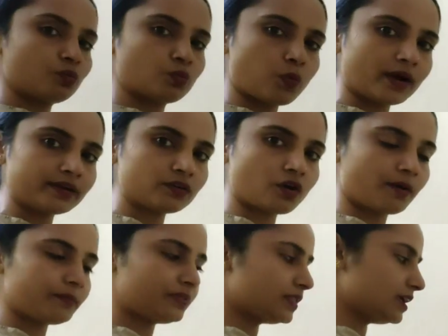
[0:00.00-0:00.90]
one
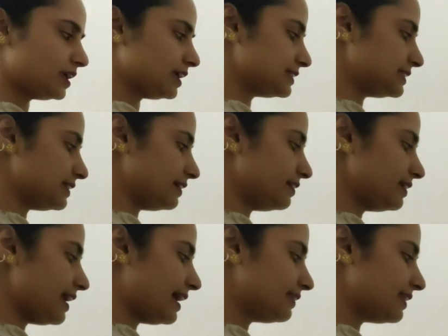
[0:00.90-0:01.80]
common thing is there,
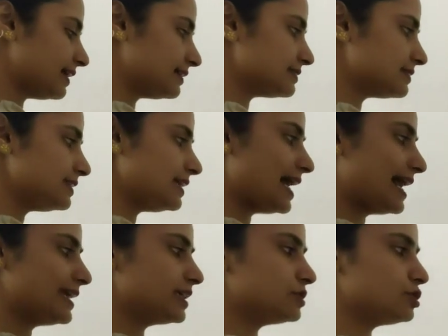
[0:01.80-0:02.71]
and that is the
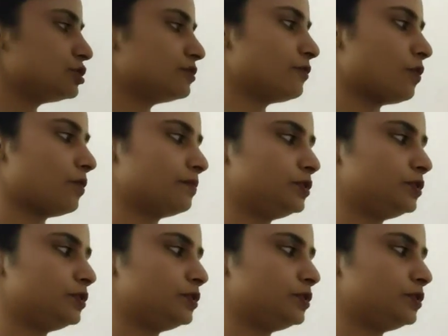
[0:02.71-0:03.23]
ing form,